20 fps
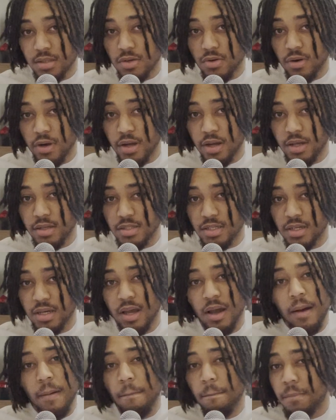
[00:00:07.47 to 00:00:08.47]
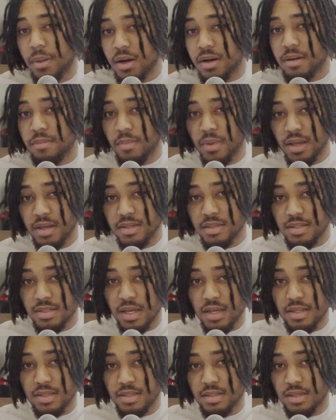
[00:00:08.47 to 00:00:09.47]
crazy, but it makes
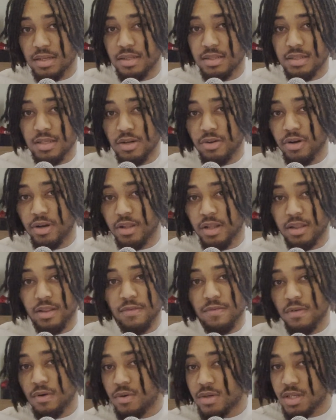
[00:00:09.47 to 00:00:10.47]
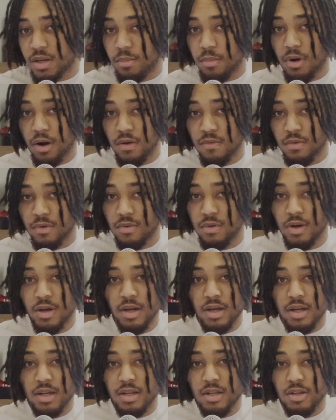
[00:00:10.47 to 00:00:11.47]
sense considering that the folks at Marvel
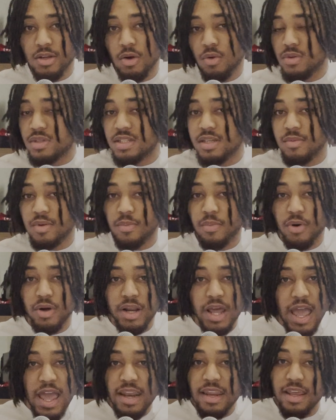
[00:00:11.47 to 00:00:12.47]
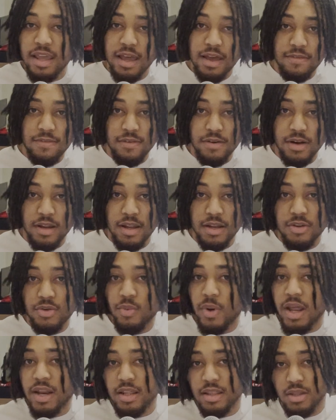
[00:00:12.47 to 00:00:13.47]
don't seem to put any effort into
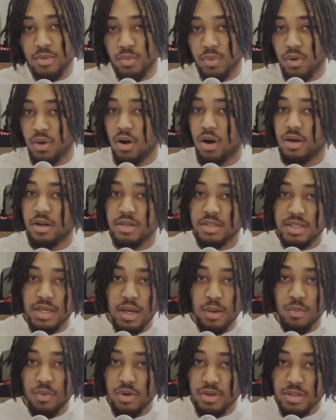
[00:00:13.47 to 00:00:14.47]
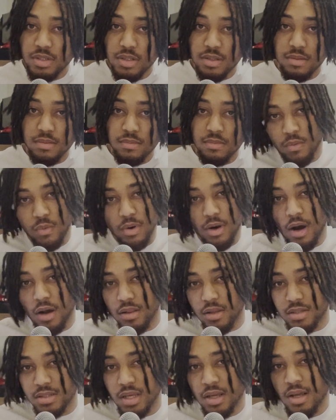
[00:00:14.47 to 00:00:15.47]
anything regarding Sam Wilson.
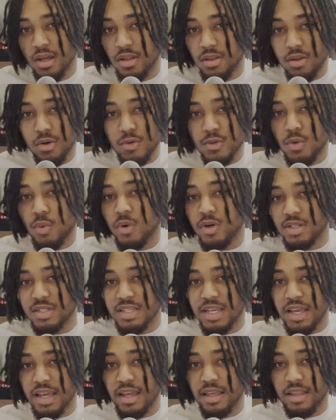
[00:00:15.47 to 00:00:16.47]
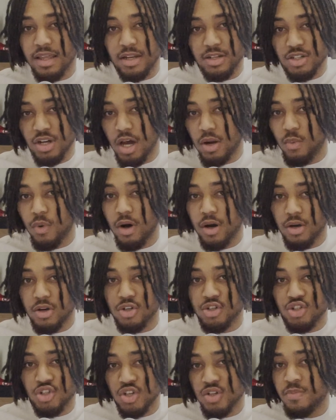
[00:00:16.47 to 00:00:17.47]
Regardless, those who are saying that John Walker
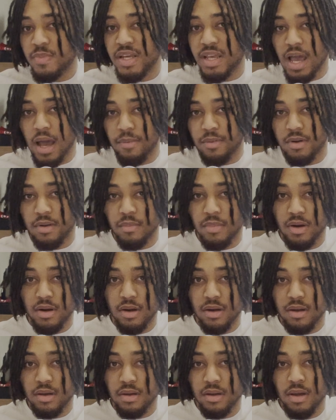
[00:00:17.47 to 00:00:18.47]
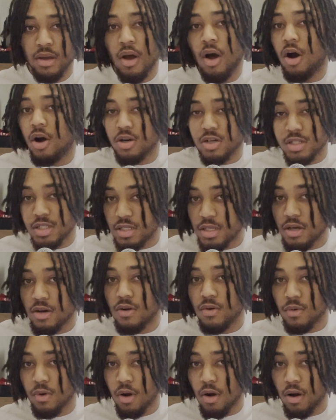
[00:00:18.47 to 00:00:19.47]
should be Captain America are still
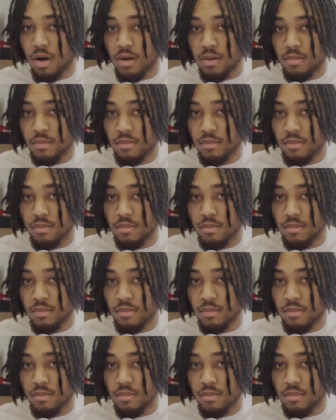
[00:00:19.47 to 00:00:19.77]
wrong.